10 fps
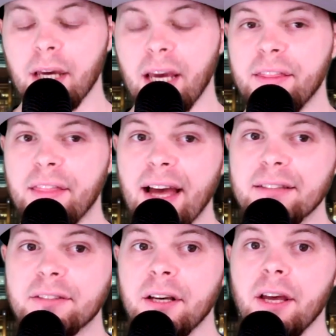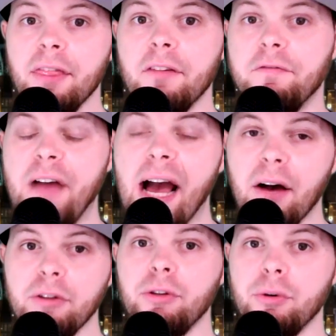Okay, and that's the
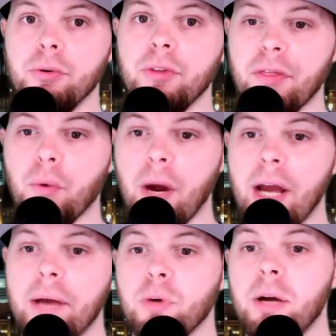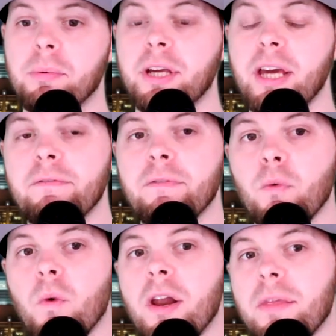value that the Rams were able to get for
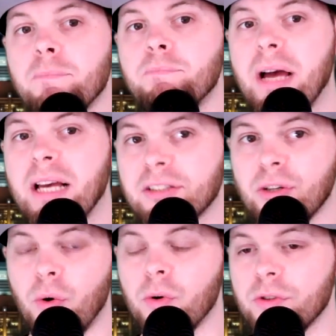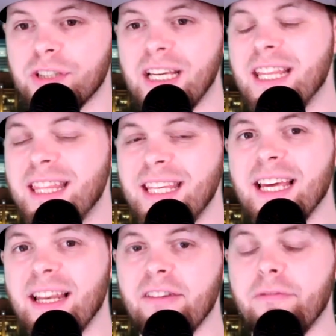one of the best corners in the
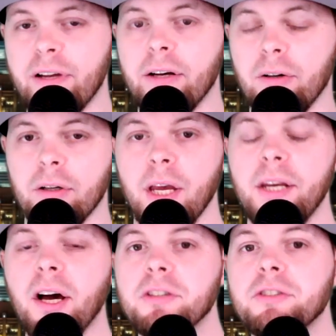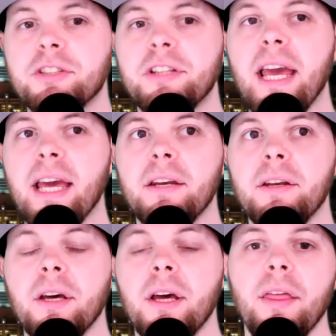NFL. And to understand
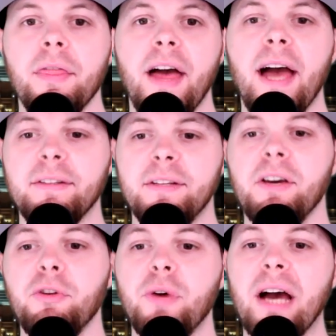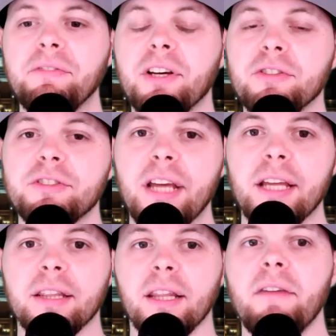that deal, you have to
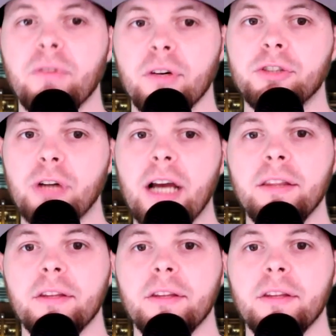understand leverage, right?